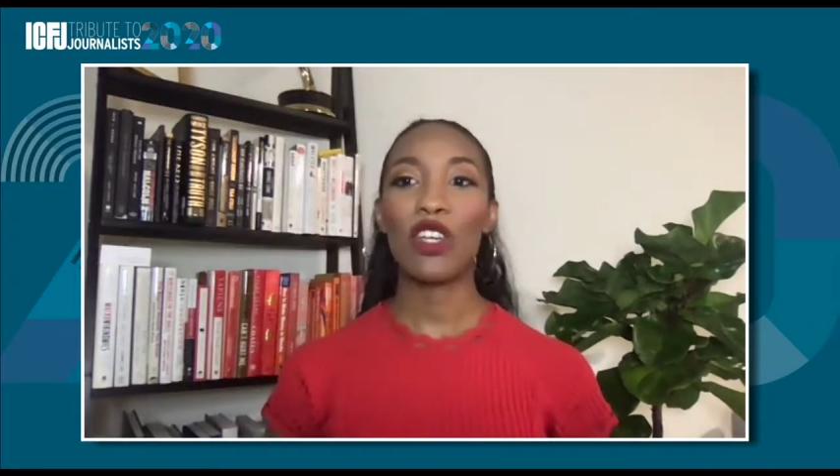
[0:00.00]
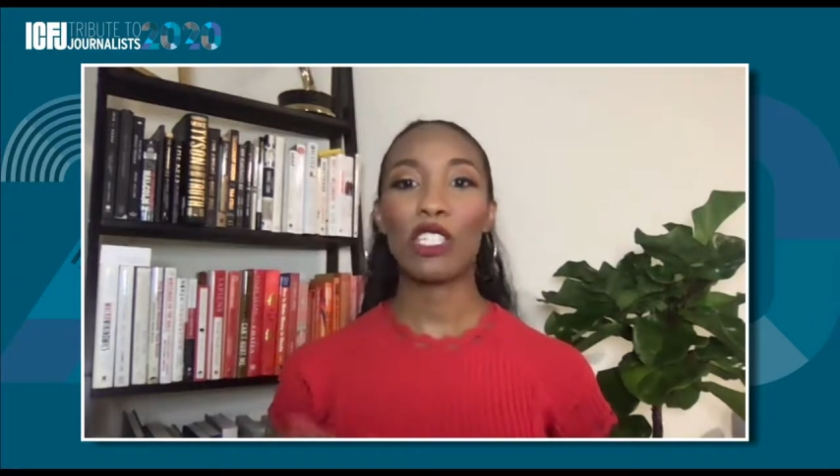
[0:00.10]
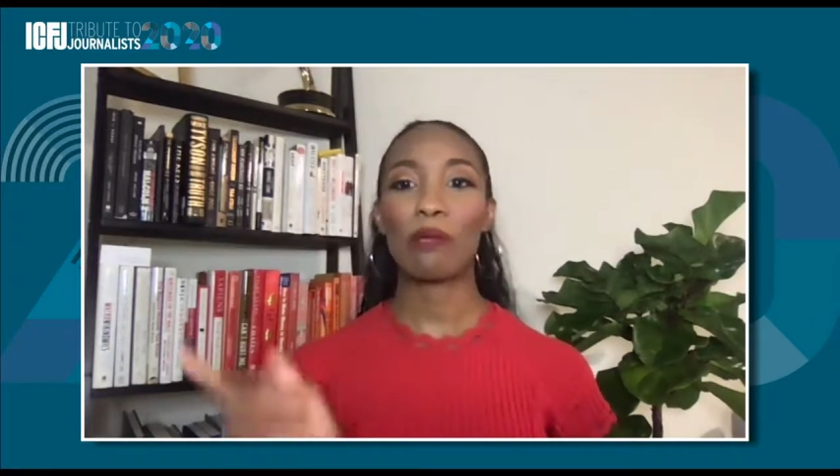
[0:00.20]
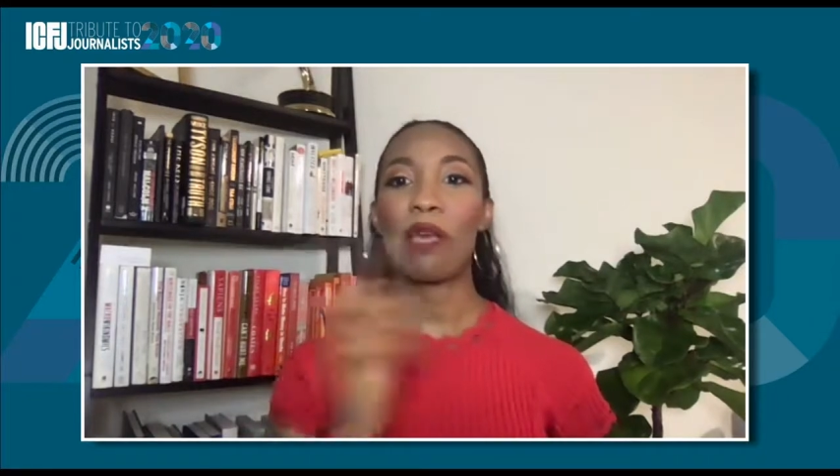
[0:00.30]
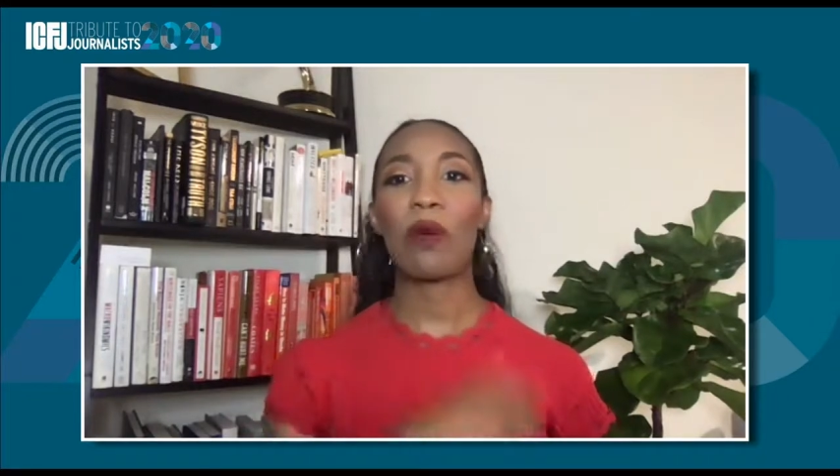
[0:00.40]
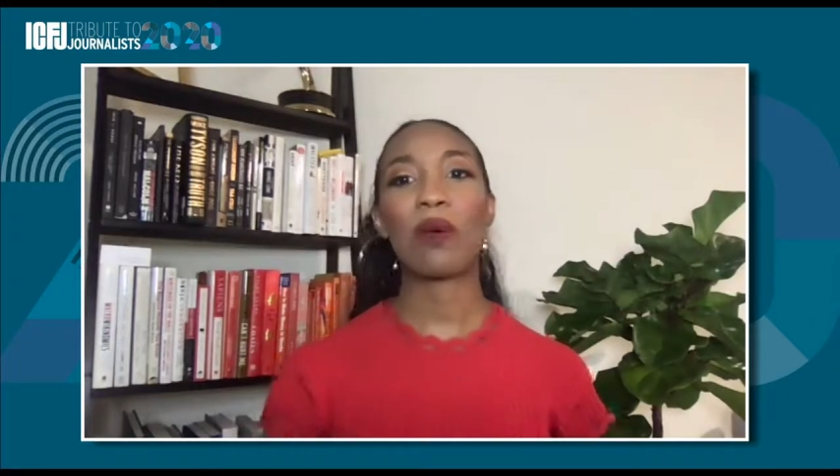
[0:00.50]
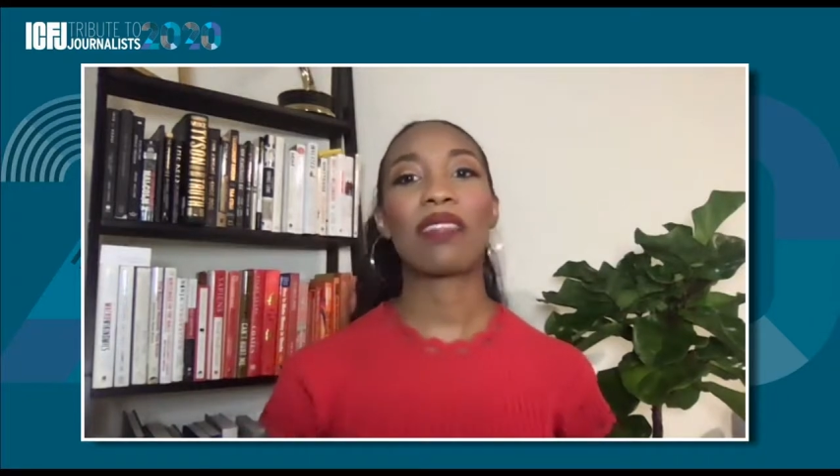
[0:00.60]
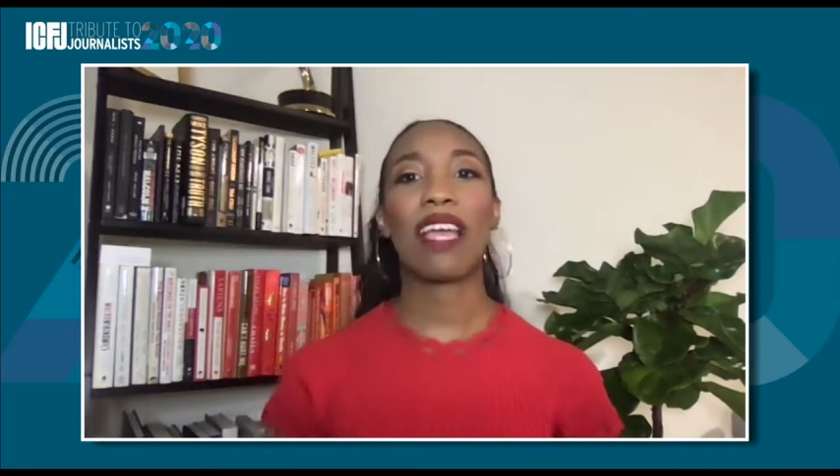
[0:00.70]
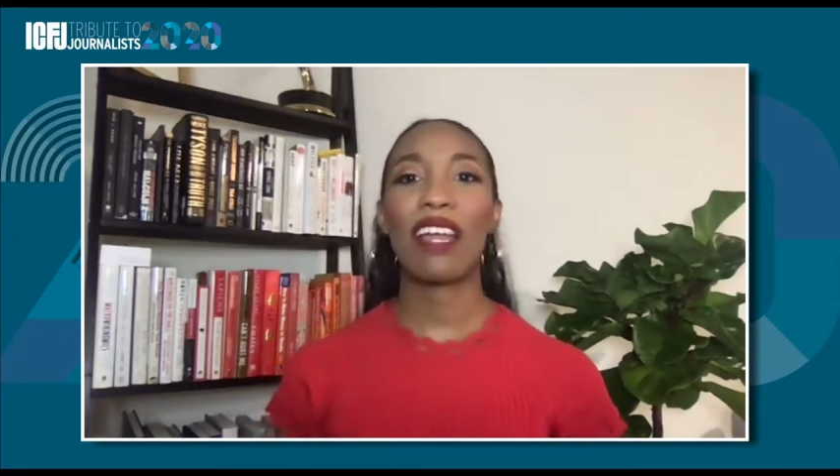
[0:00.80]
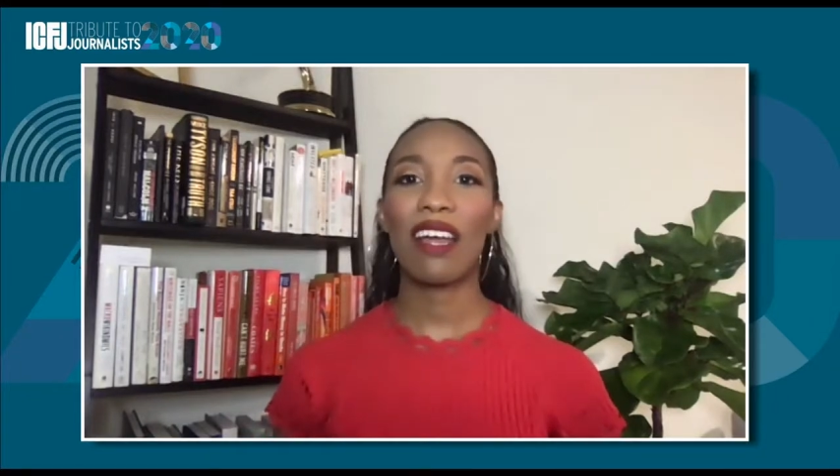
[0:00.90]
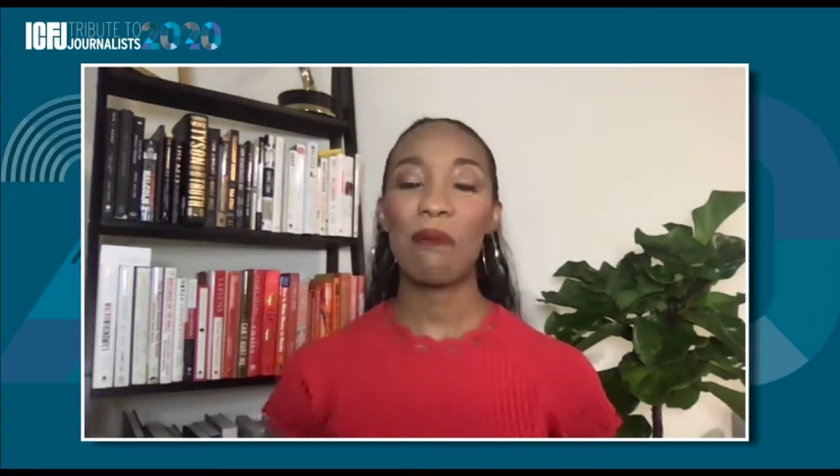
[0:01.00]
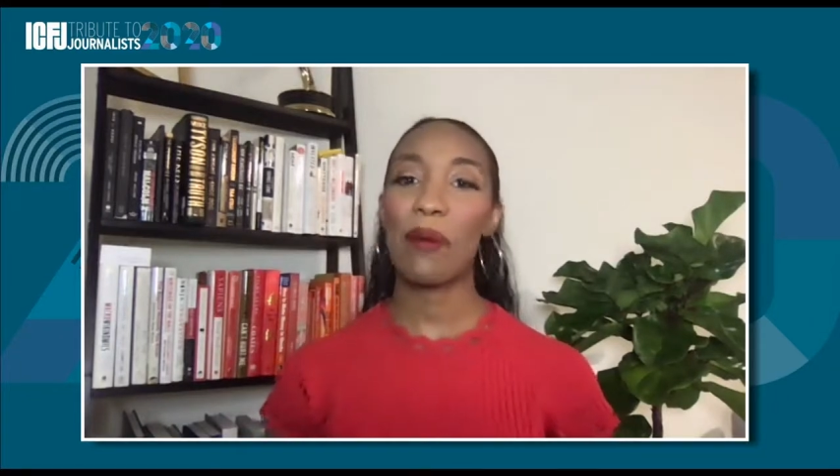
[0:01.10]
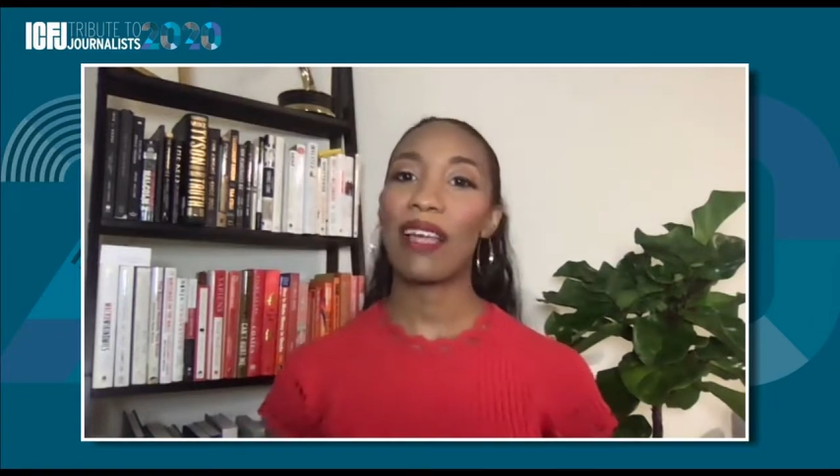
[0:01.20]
You can just make one later,